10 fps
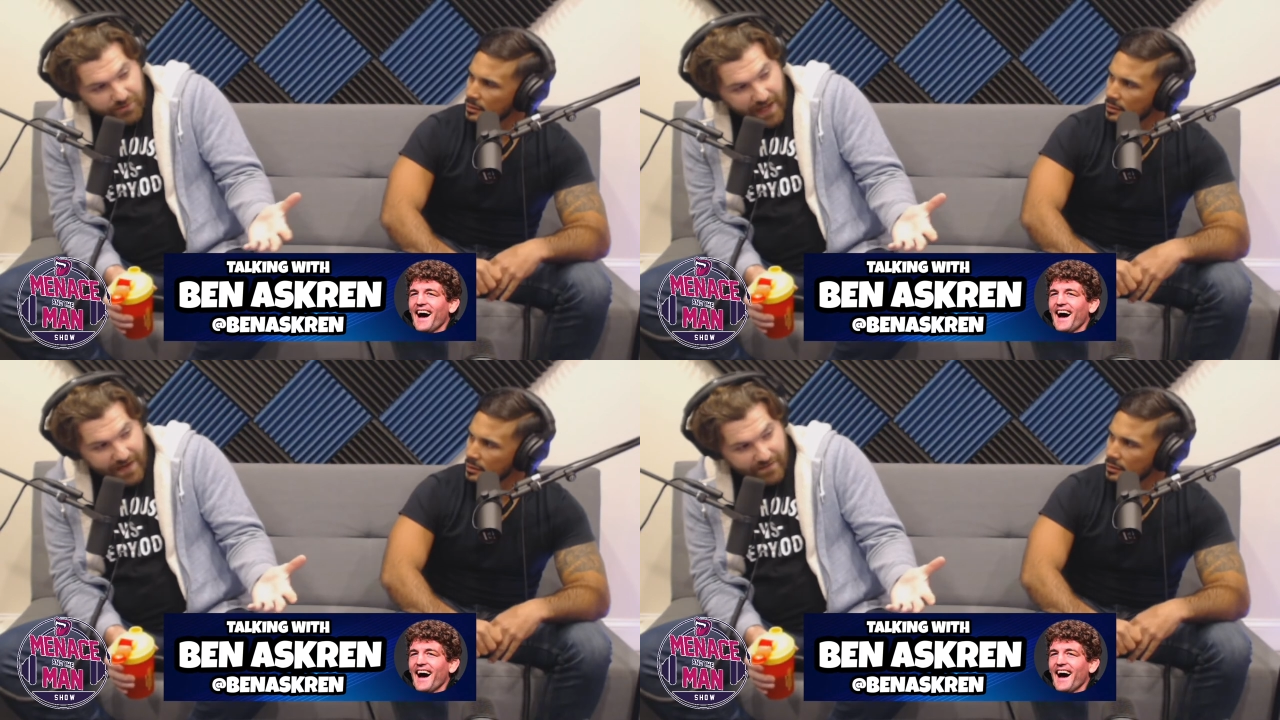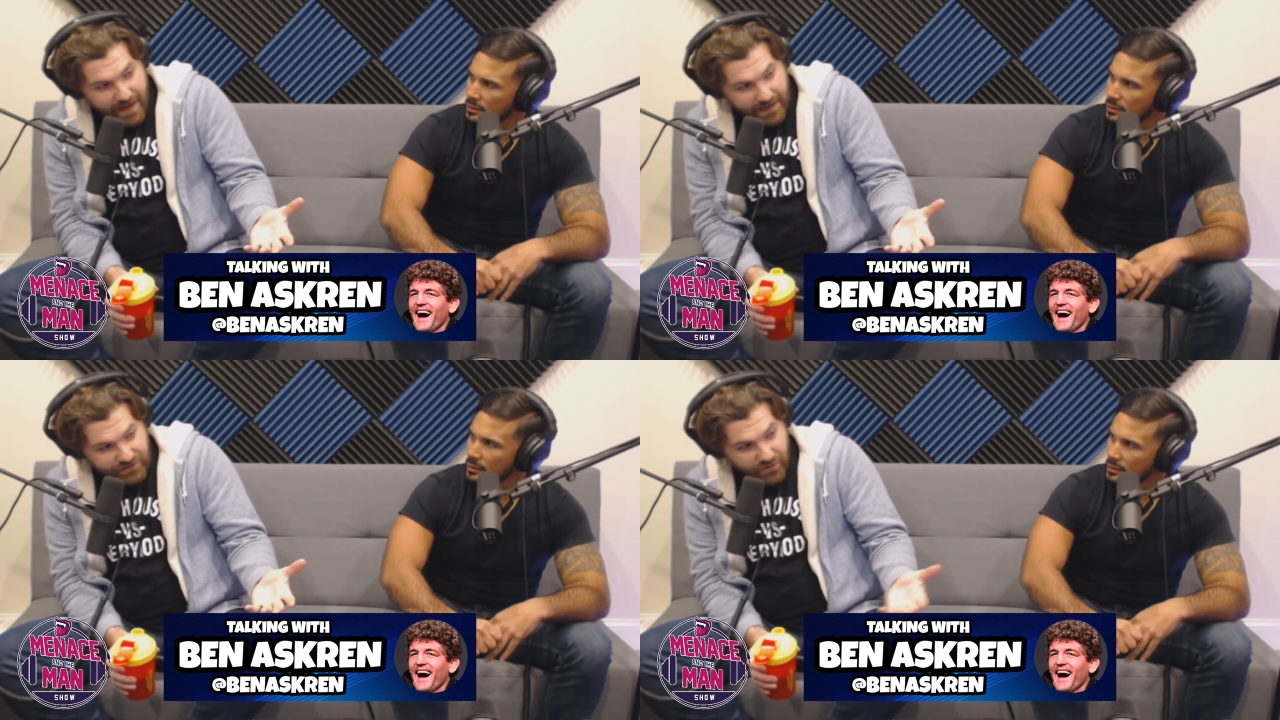Speaker 1: Naga
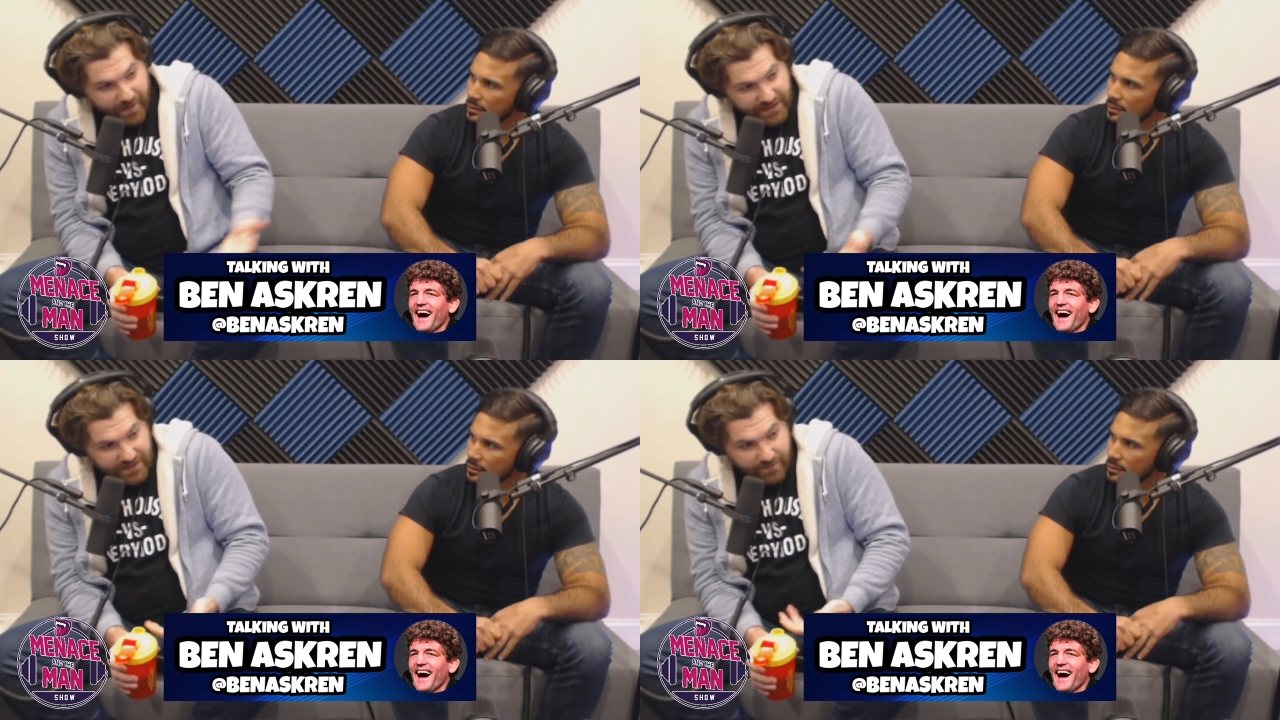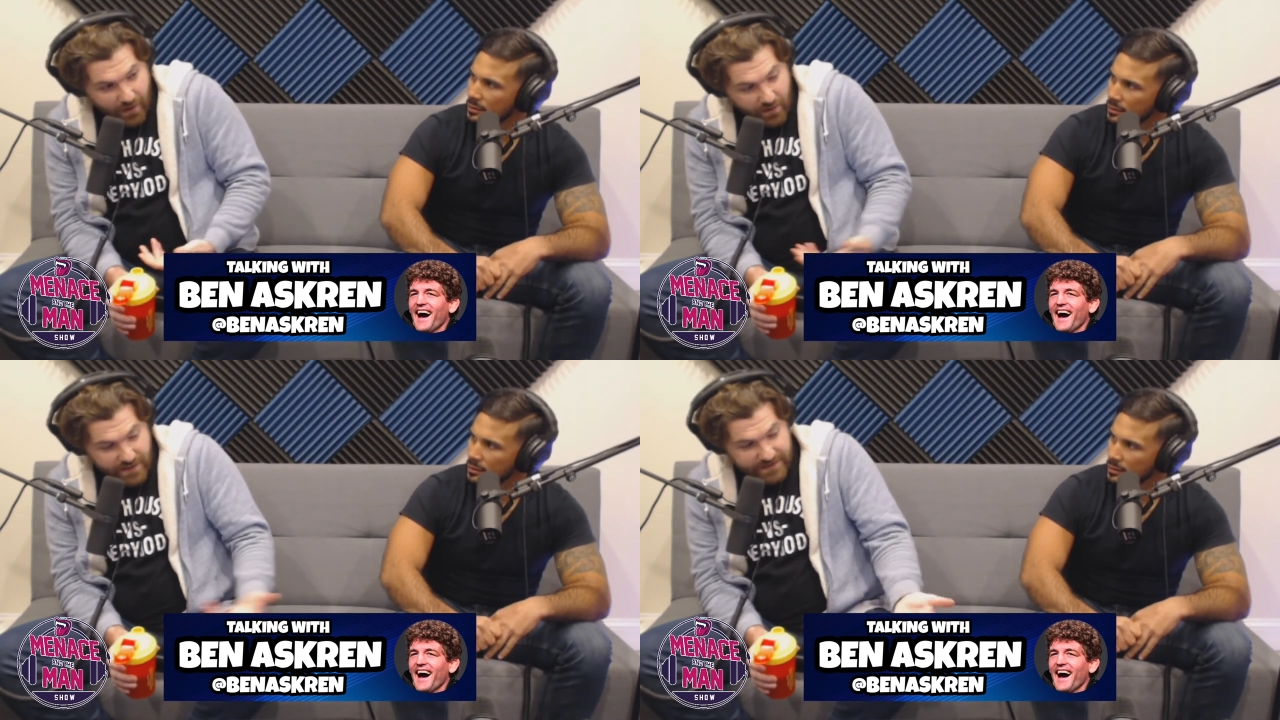match. So basically, Bo
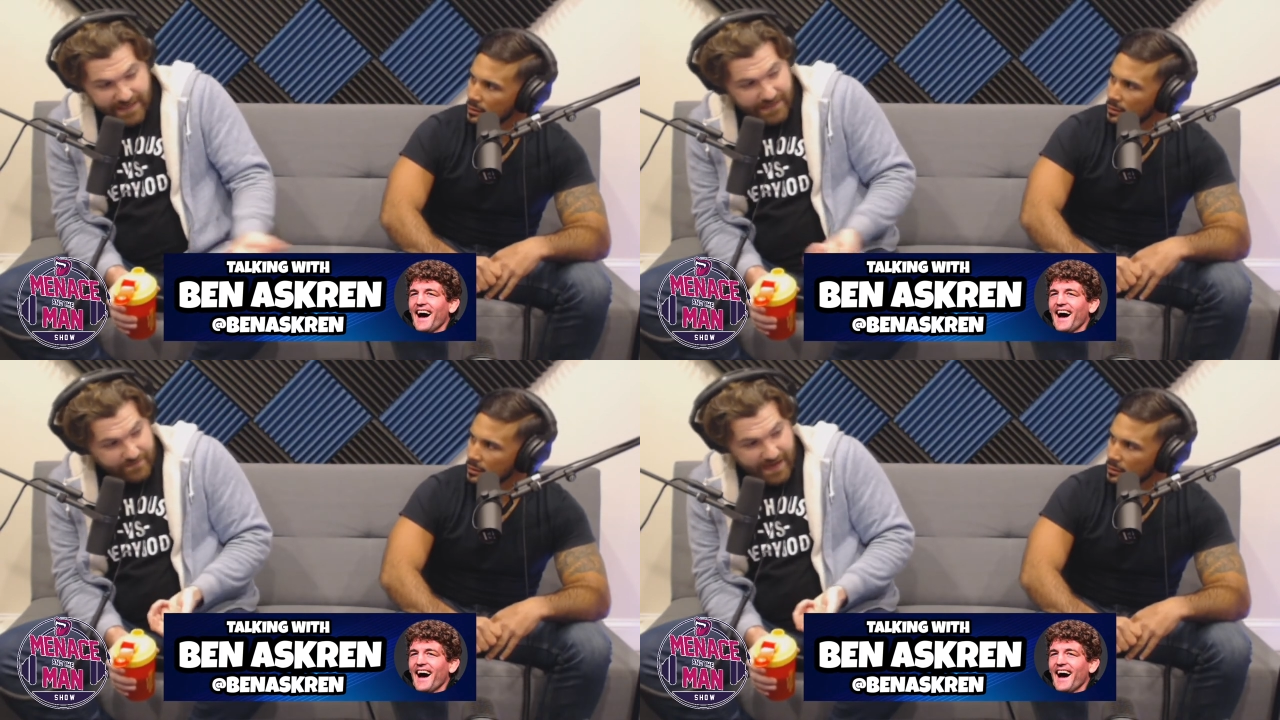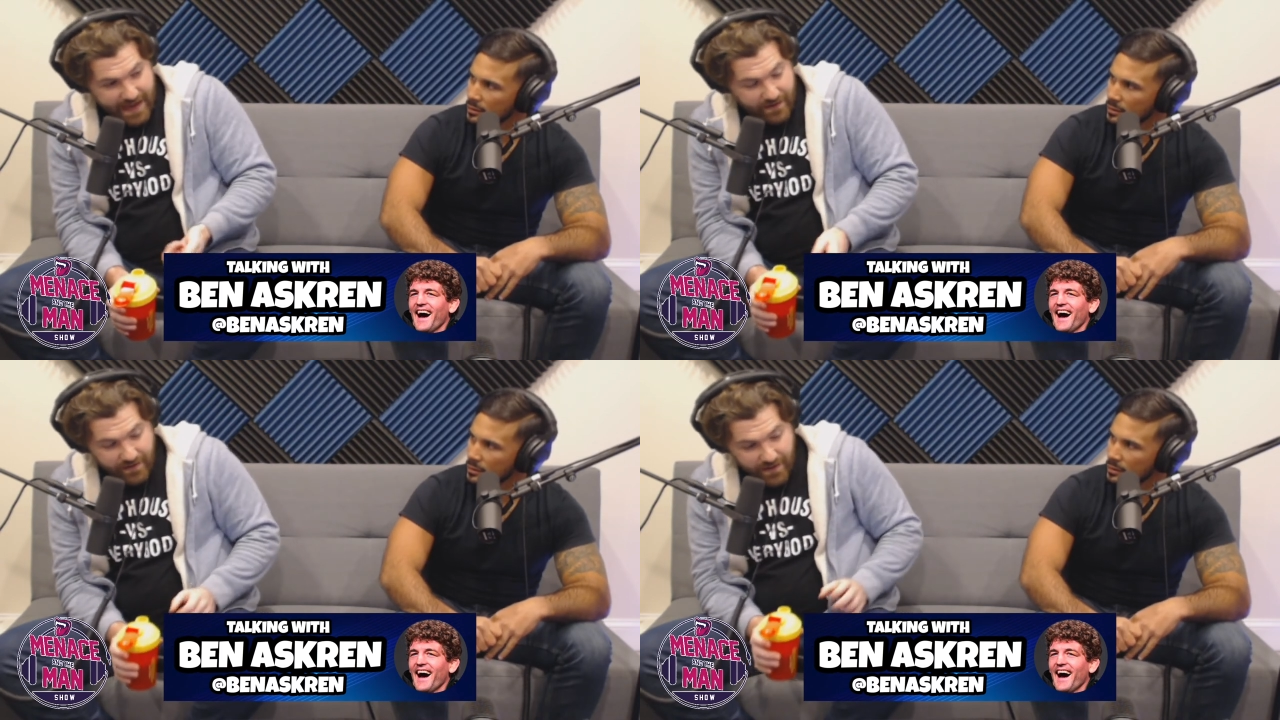could take him
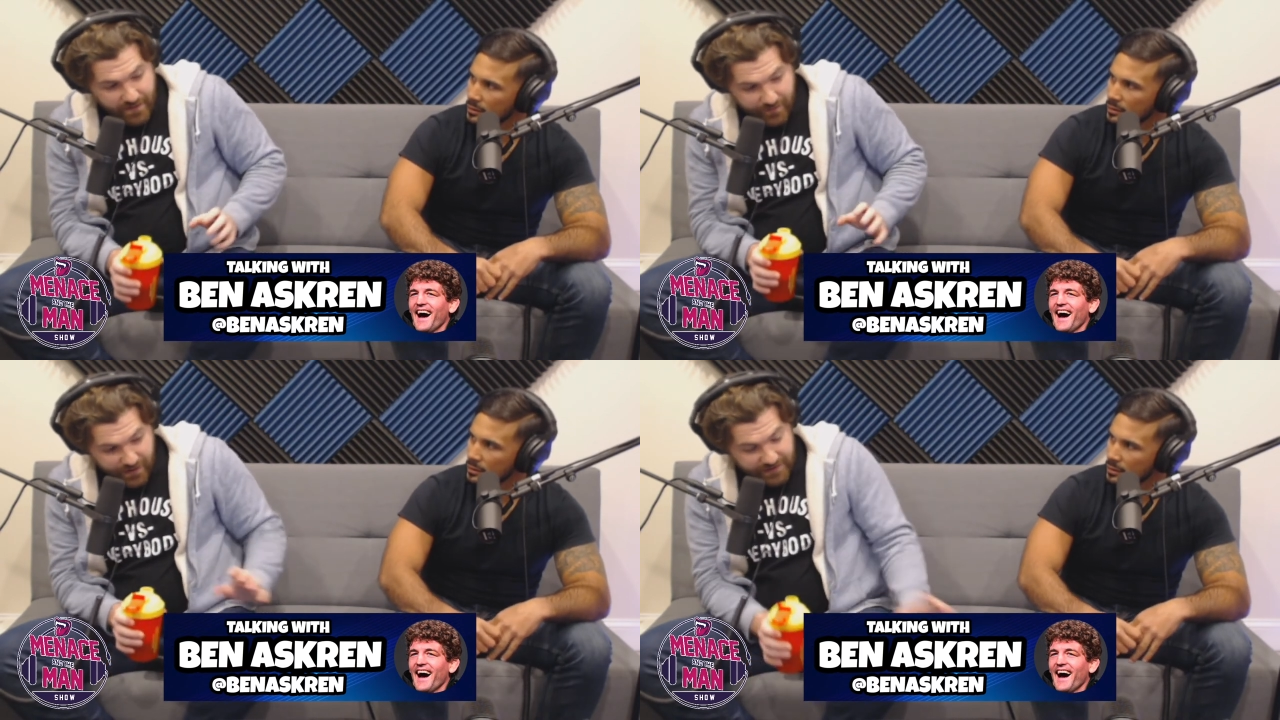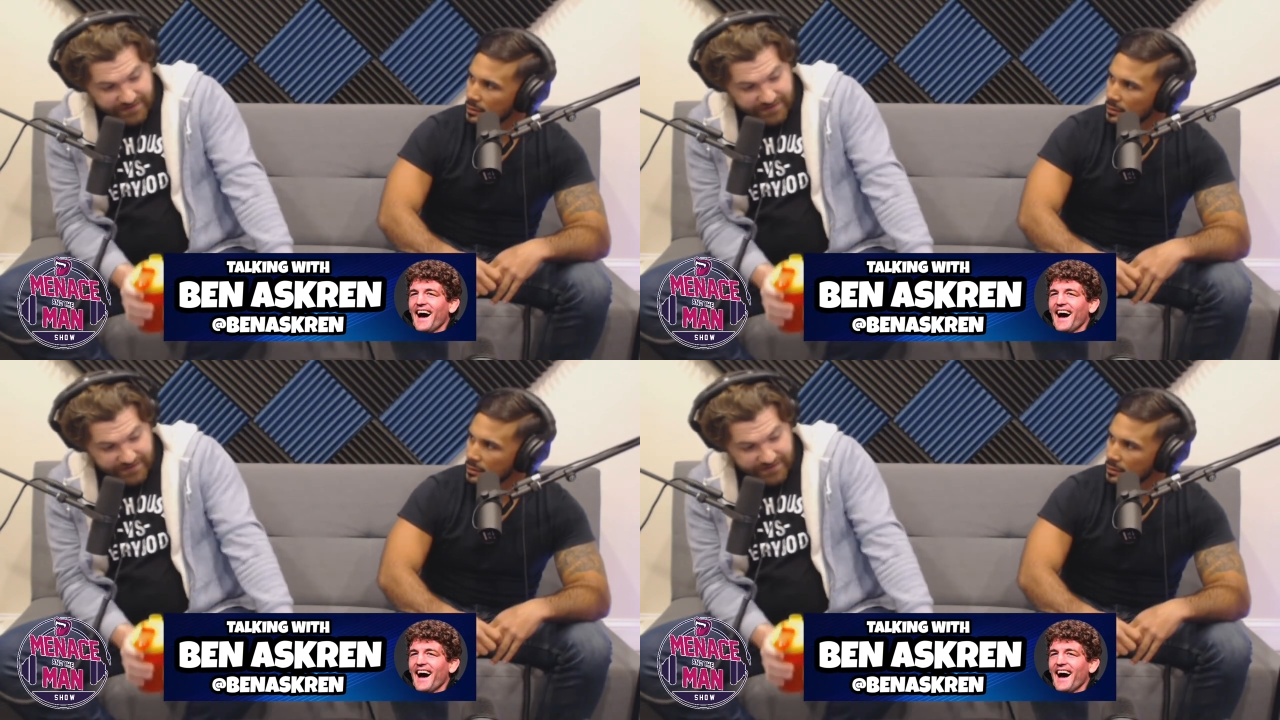down, put his